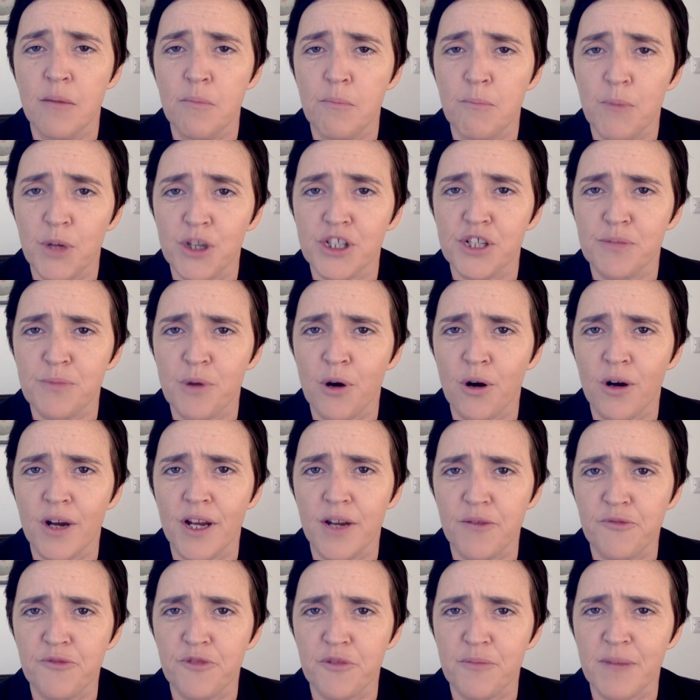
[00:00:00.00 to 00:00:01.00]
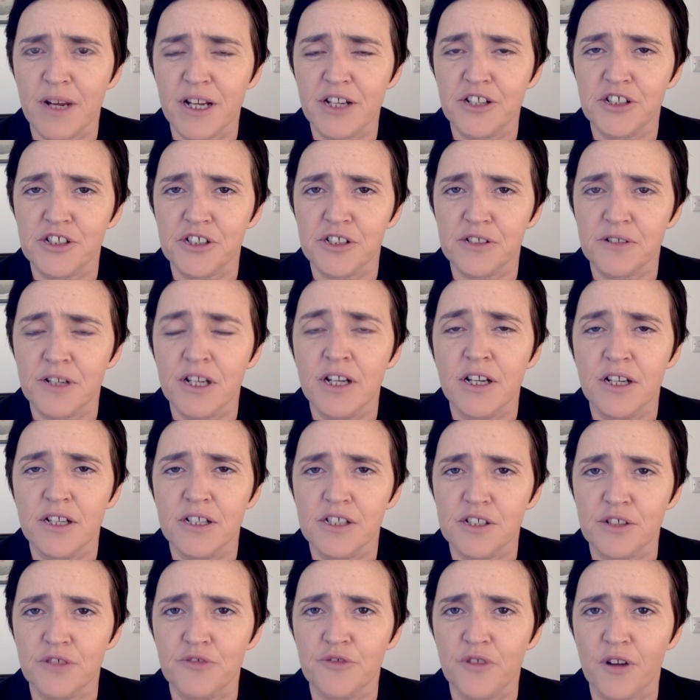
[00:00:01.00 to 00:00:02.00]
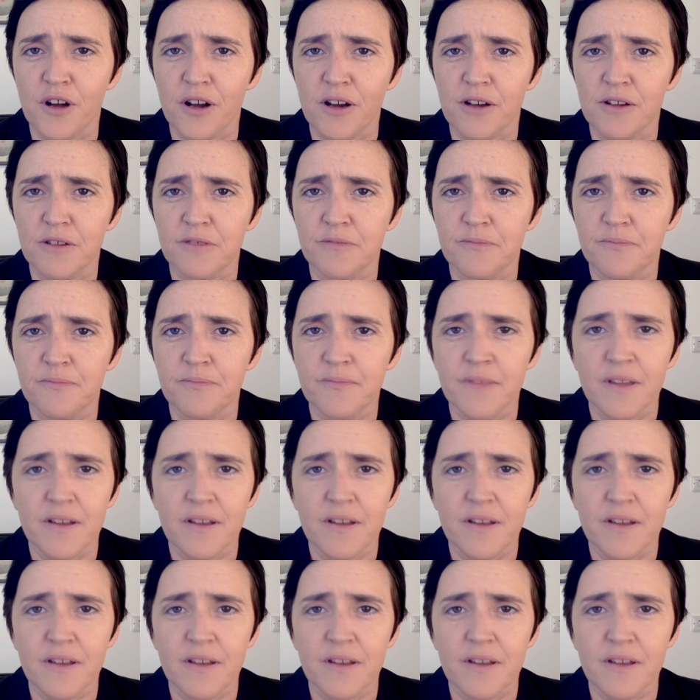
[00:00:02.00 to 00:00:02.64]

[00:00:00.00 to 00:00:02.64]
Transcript: Much more information to follow.